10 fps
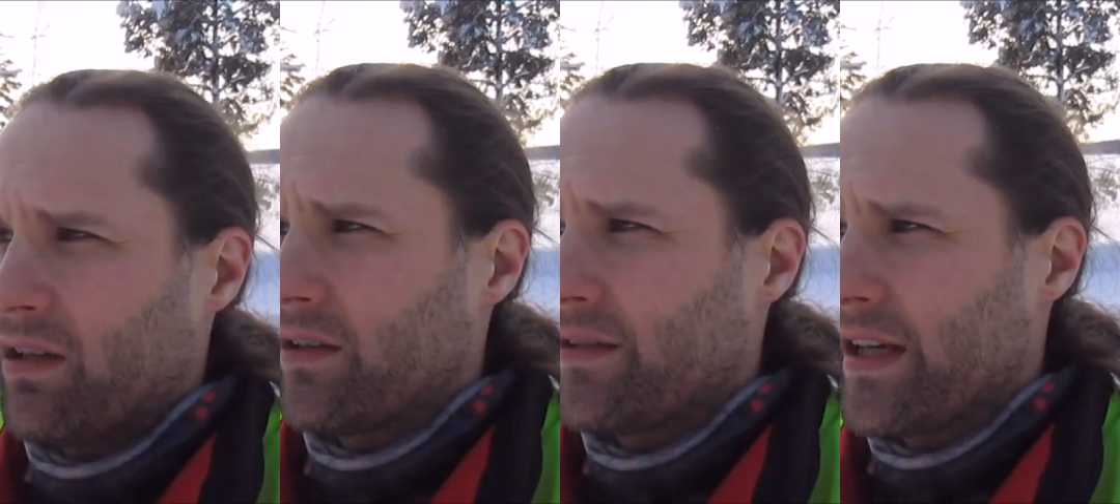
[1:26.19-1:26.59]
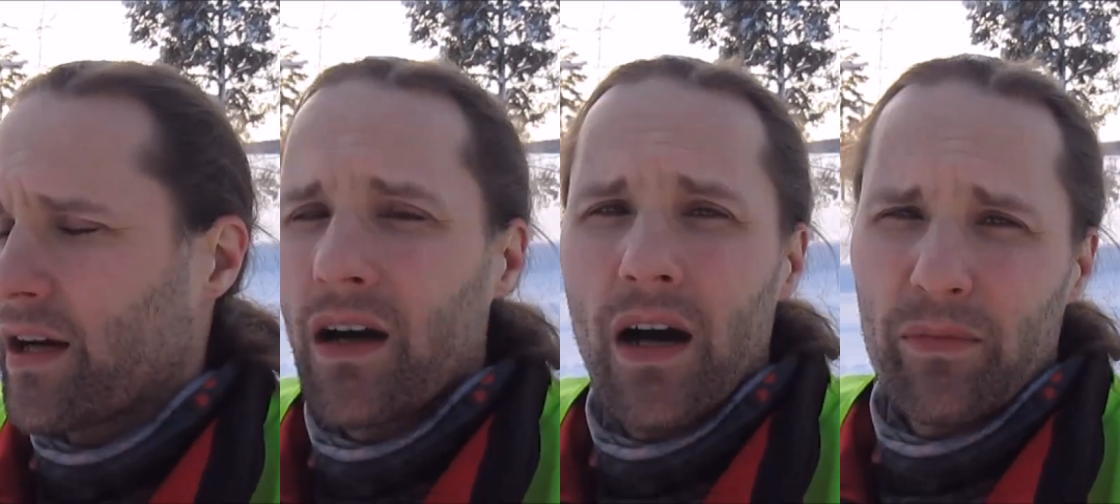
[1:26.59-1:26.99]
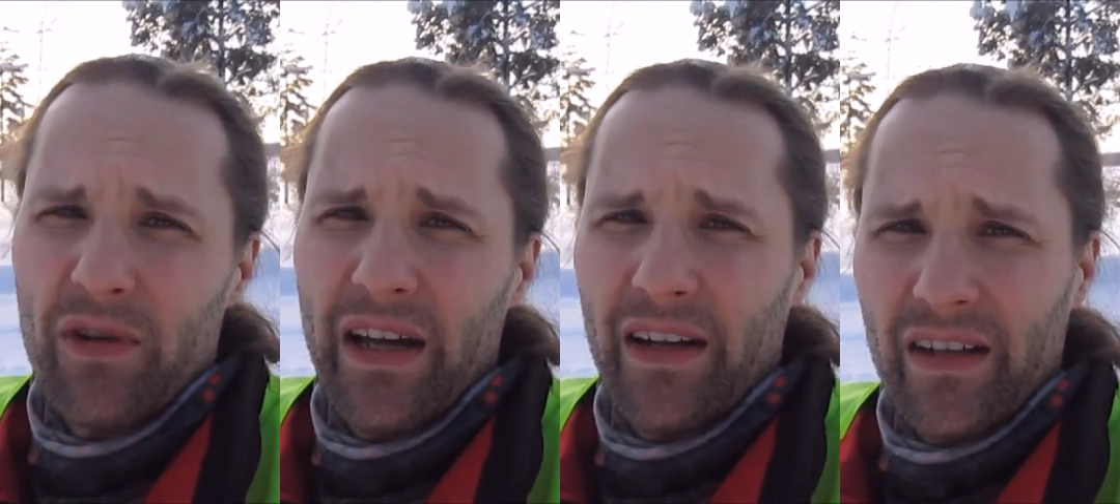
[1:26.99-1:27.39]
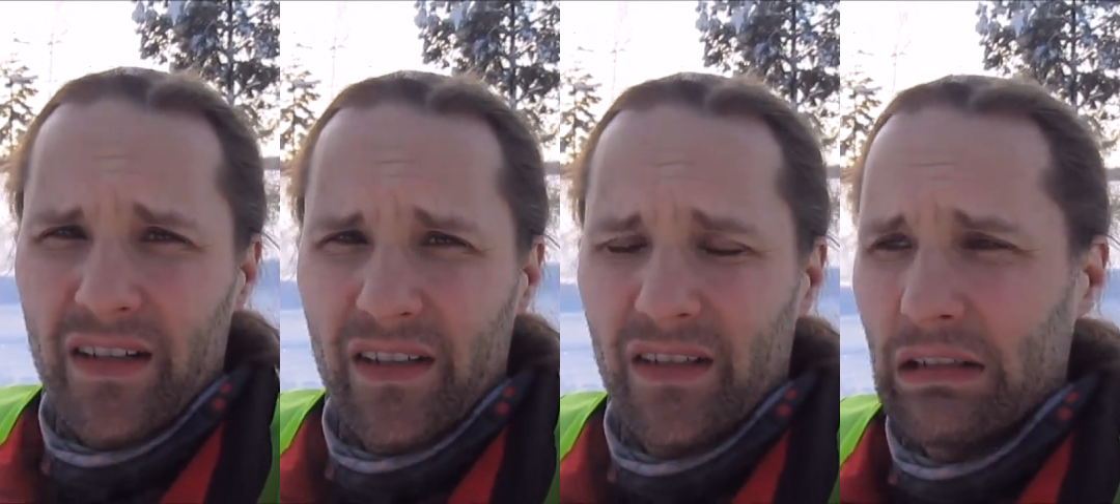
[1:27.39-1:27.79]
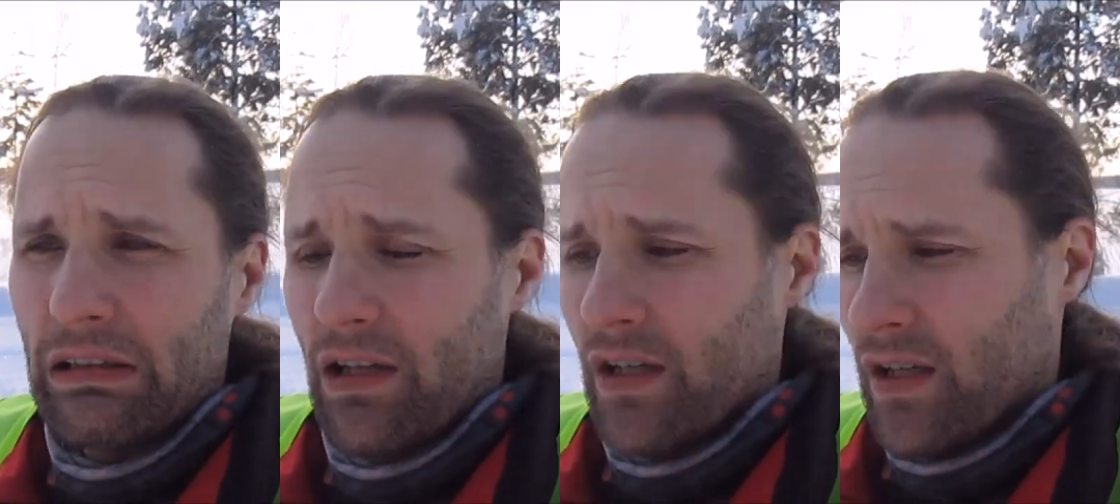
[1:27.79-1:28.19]
on the carburetor
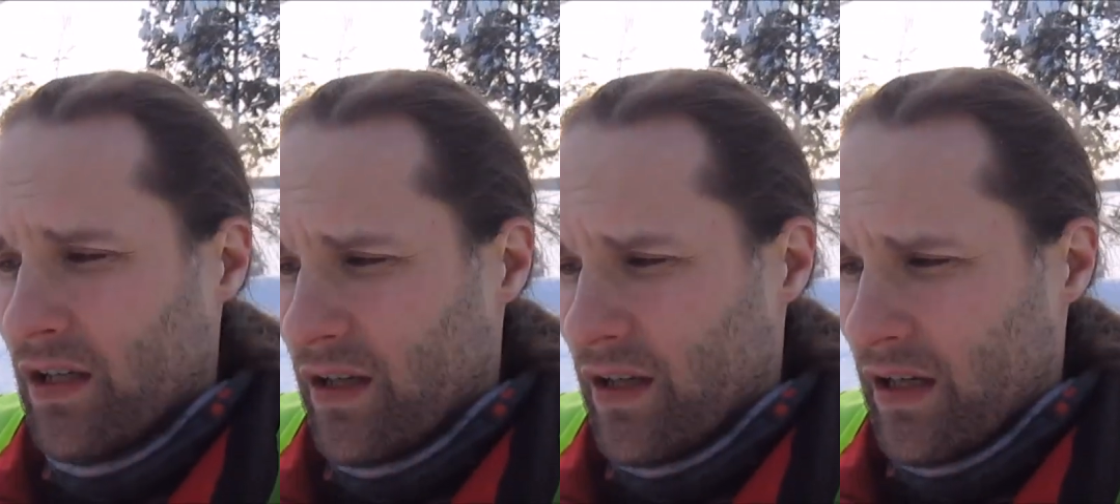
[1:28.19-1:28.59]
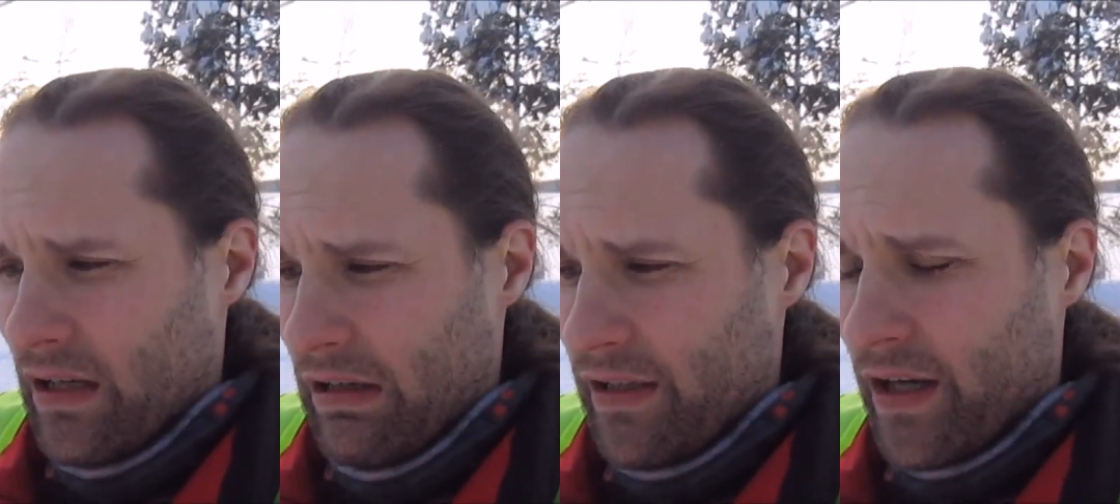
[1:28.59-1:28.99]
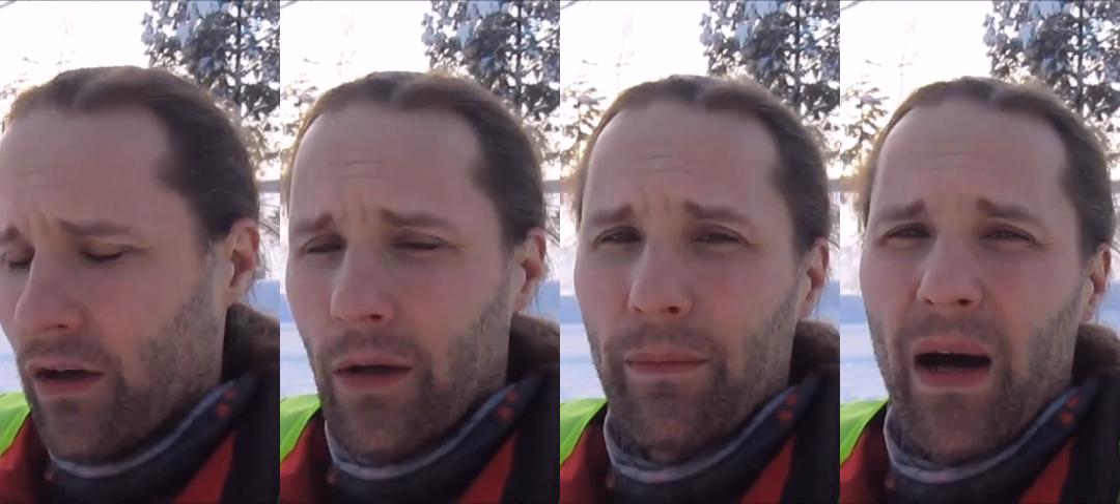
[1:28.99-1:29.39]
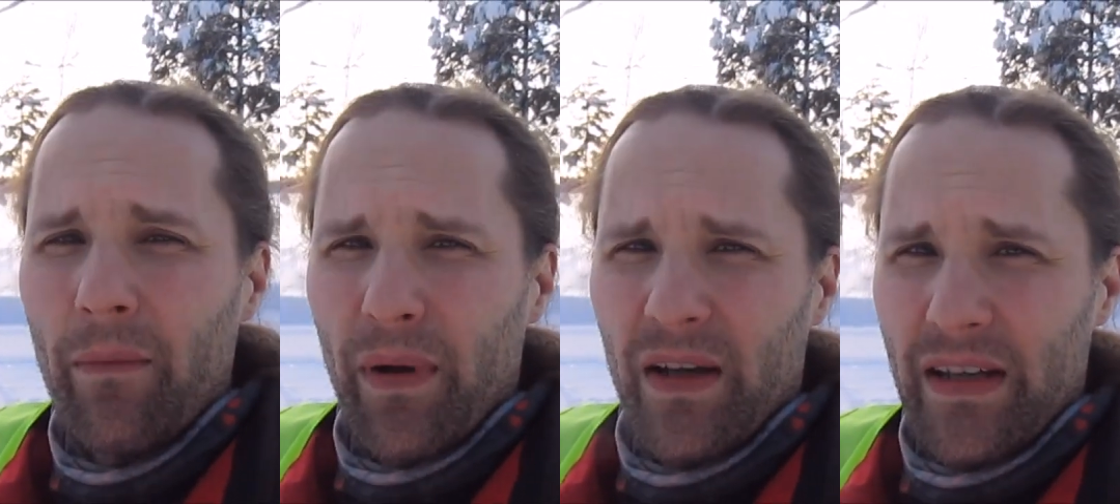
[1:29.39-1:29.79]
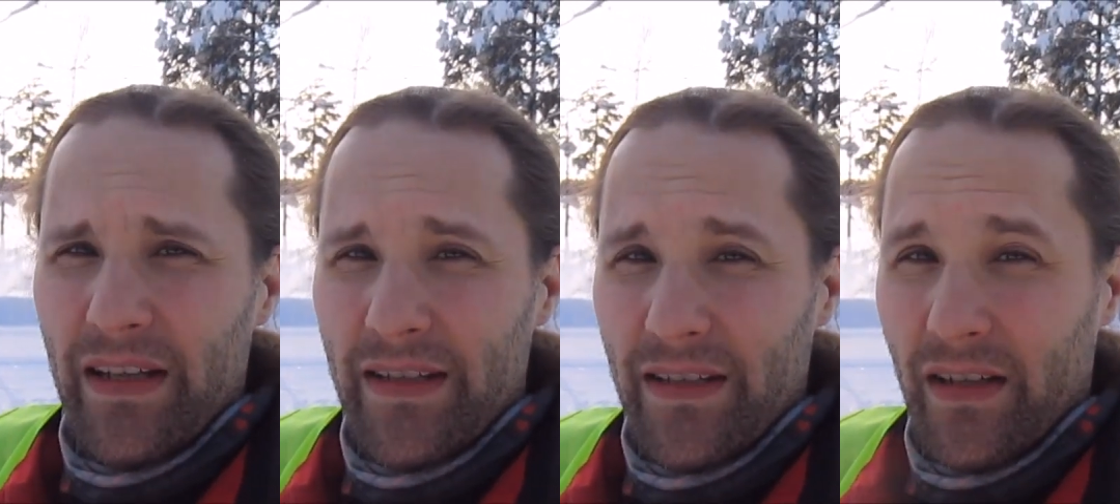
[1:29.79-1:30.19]
and the oil pump
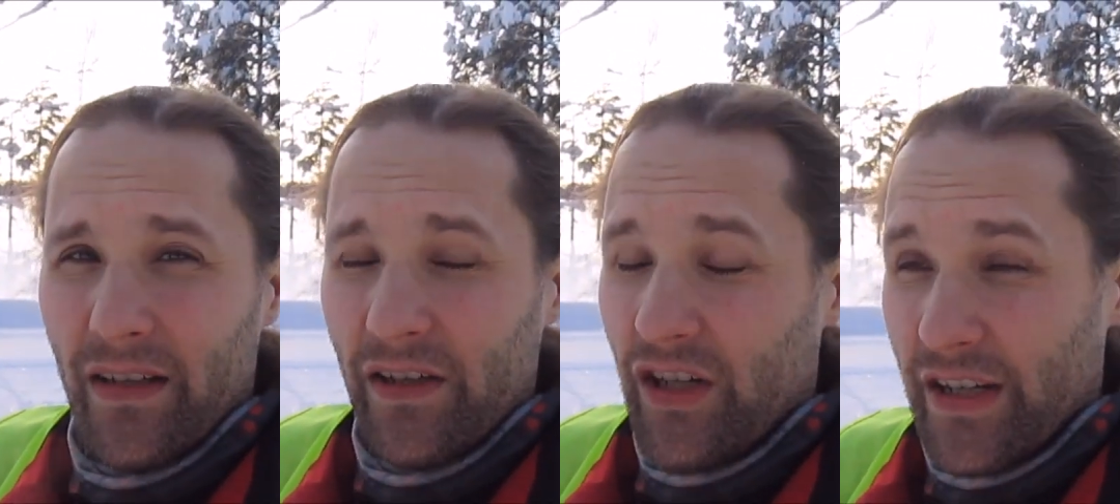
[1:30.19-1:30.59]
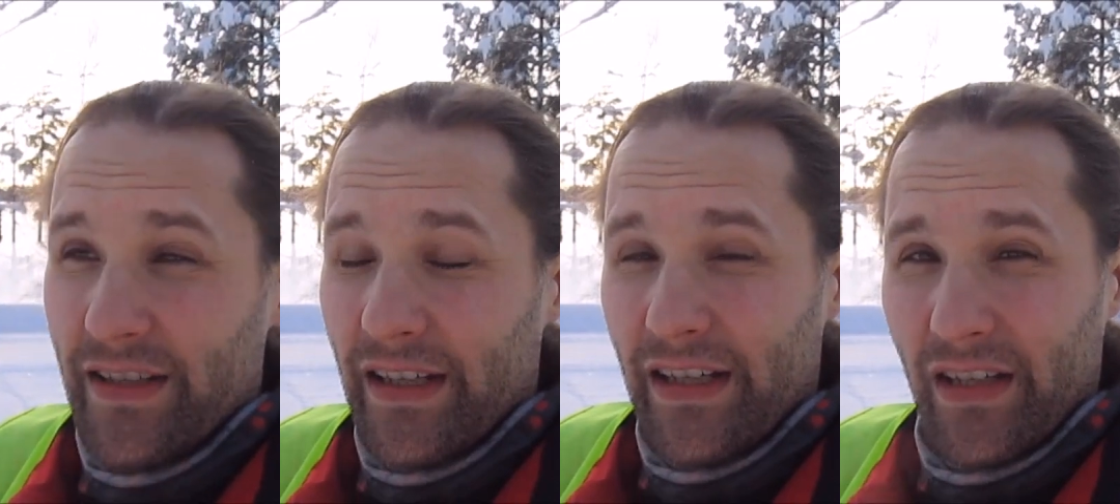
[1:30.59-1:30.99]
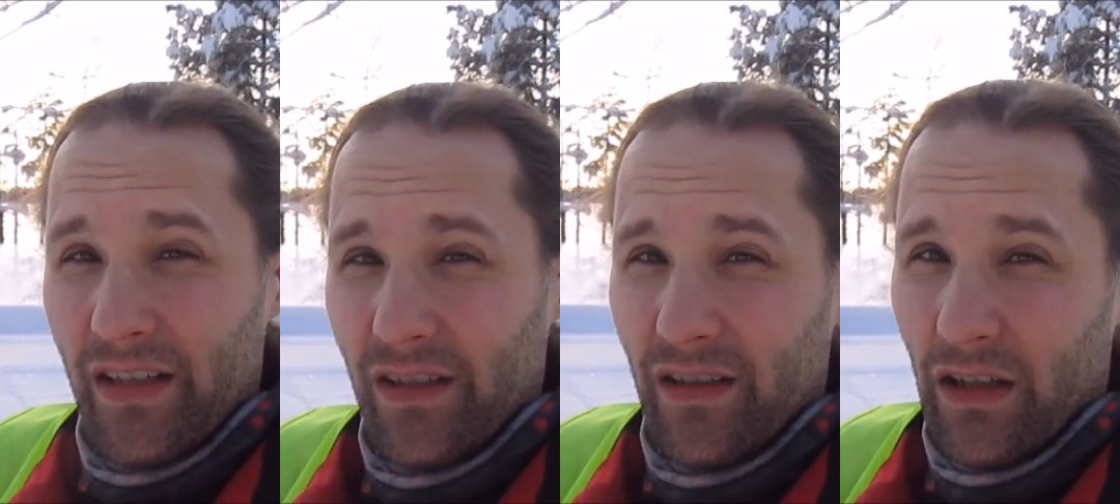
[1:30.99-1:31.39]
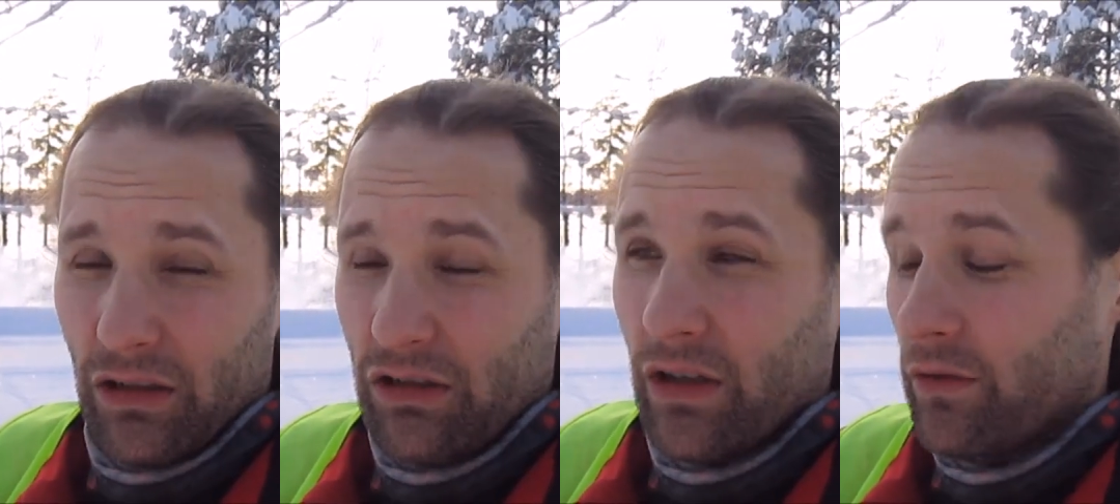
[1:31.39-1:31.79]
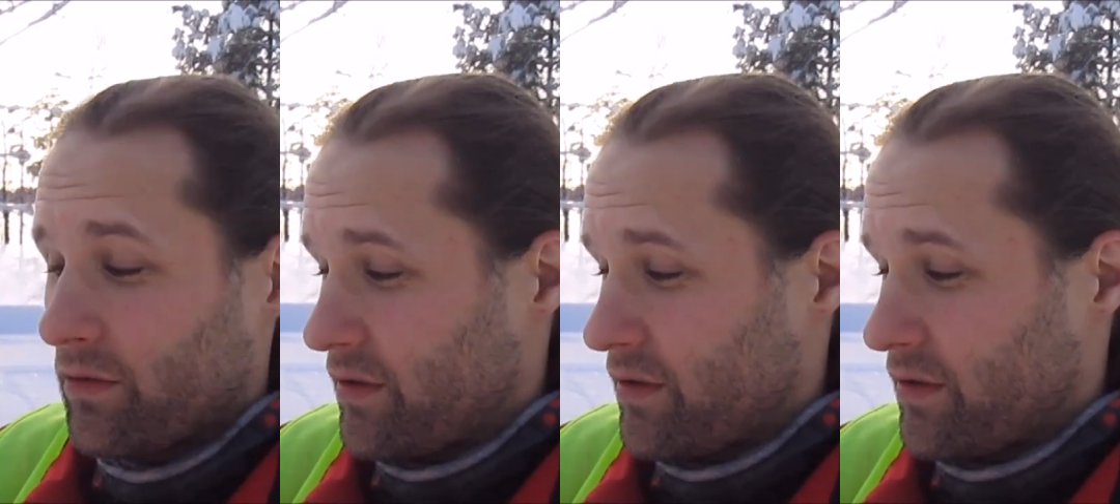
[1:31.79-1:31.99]
is adjusted also.